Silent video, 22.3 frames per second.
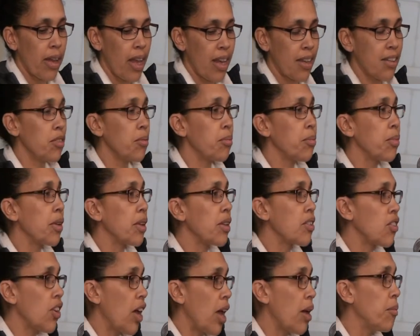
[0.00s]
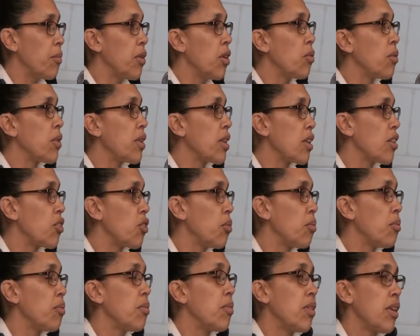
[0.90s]
custom-built chamber with a
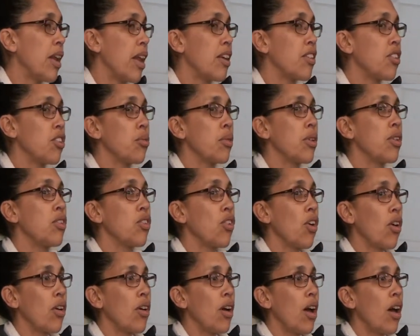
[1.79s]
room next to it to